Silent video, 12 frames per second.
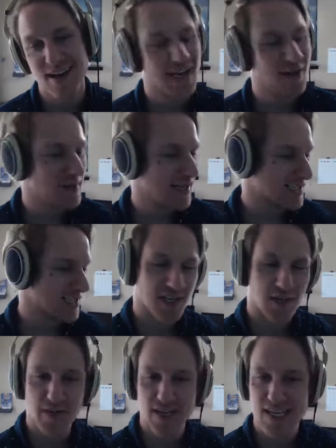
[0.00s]
I'm actually going
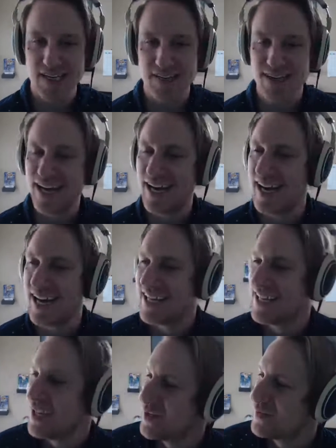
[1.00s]
to be
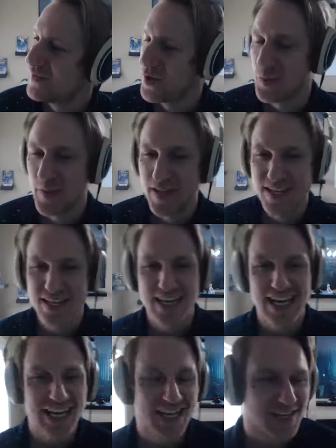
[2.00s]
filming
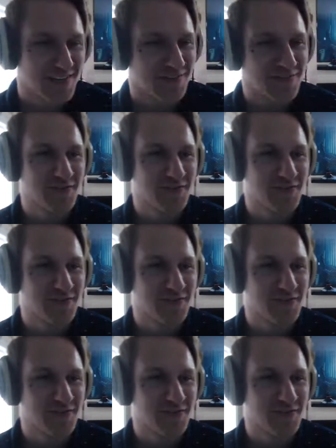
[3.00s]
and